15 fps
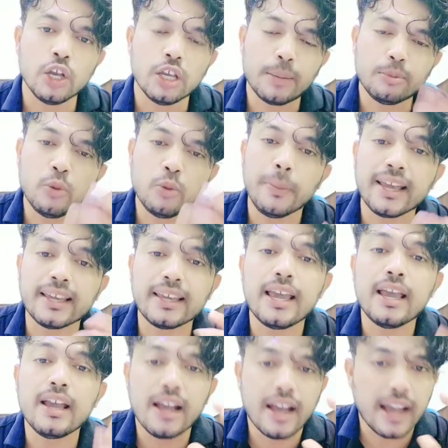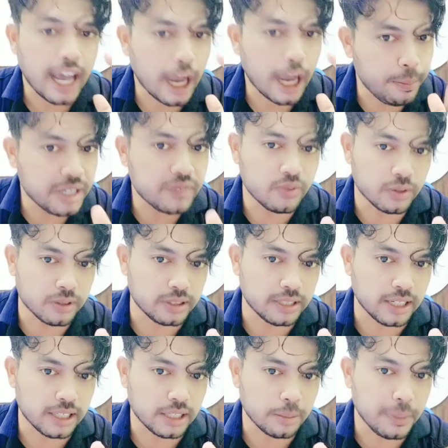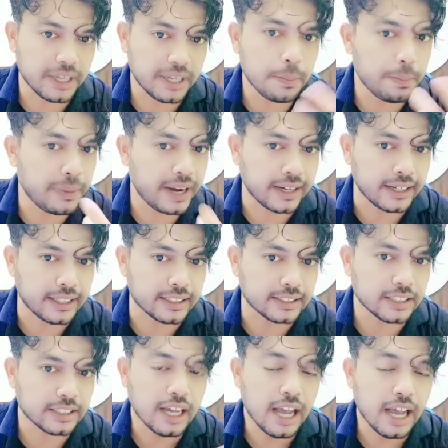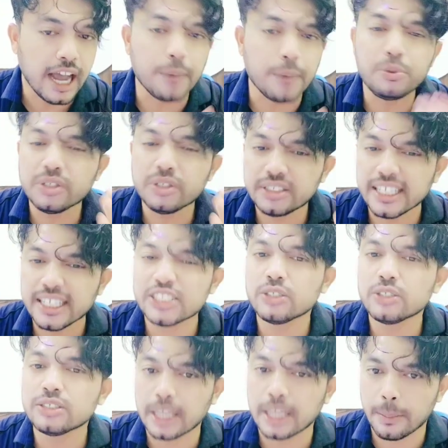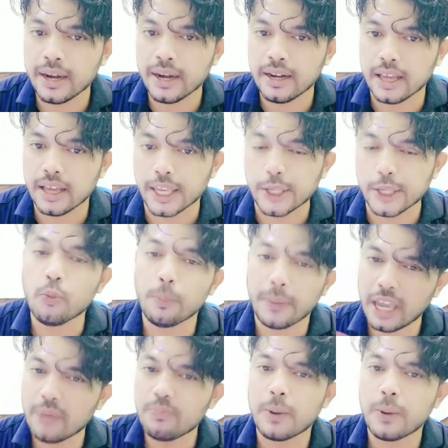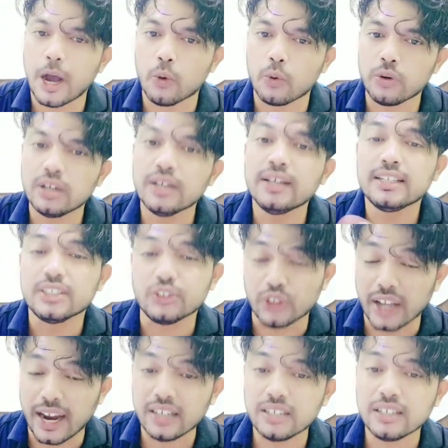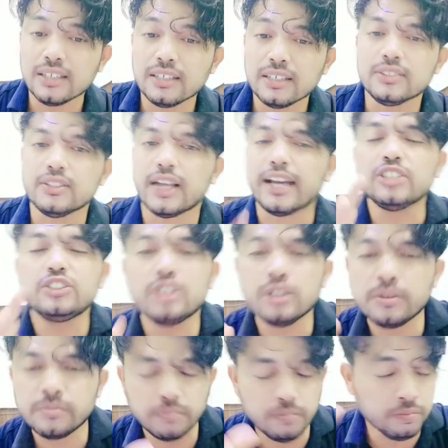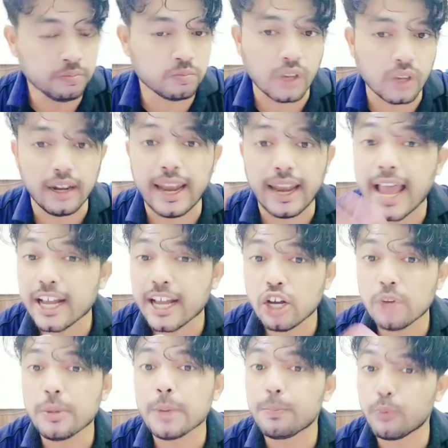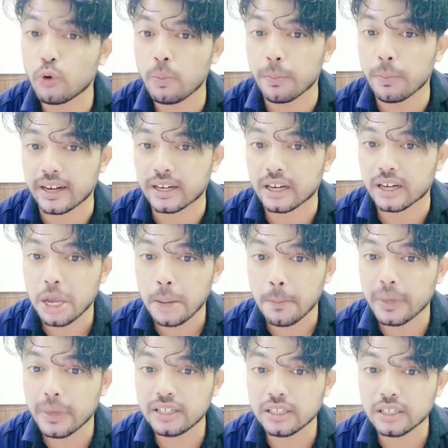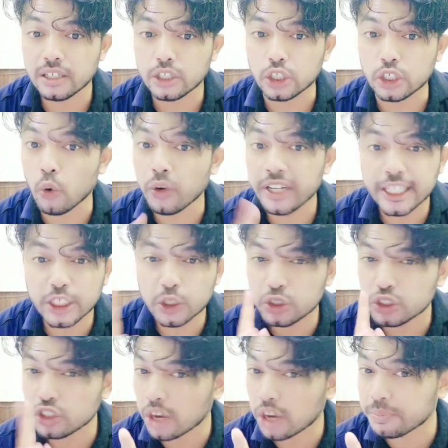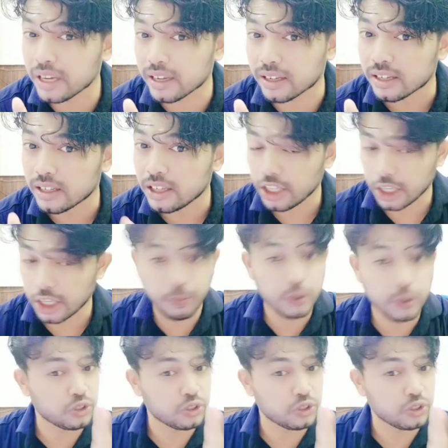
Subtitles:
have to make a habit for that, make a practice. After 6 or 7 days you may found that there is the lack of improvement, but no need to stop there. If you